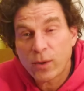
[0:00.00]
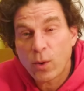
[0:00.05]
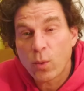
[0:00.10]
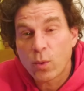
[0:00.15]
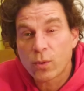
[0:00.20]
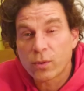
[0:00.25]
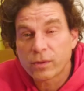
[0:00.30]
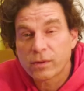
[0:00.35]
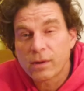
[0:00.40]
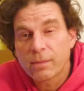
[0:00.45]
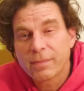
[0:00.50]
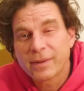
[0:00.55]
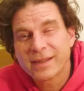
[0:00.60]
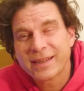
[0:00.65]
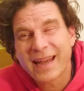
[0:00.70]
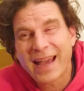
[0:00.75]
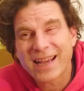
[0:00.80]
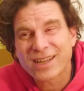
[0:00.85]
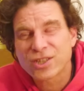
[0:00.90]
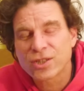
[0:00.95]
horror,
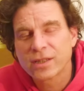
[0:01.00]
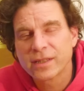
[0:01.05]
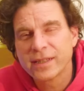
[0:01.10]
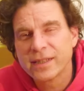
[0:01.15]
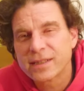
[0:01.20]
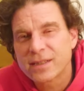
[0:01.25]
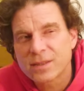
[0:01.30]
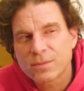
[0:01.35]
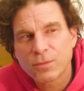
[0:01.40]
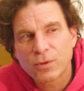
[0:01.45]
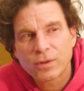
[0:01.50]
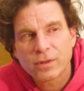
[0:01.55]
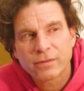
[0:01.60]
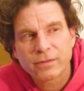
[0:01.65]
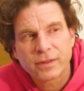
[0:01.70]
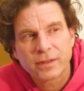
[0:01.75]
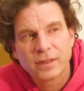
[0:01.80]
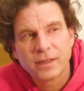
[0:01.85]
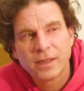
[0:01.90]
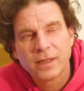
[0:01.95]
but actually it's more
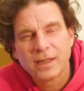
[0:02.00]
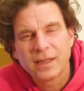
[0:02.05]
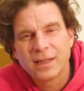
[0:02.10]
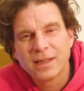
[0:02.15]
of an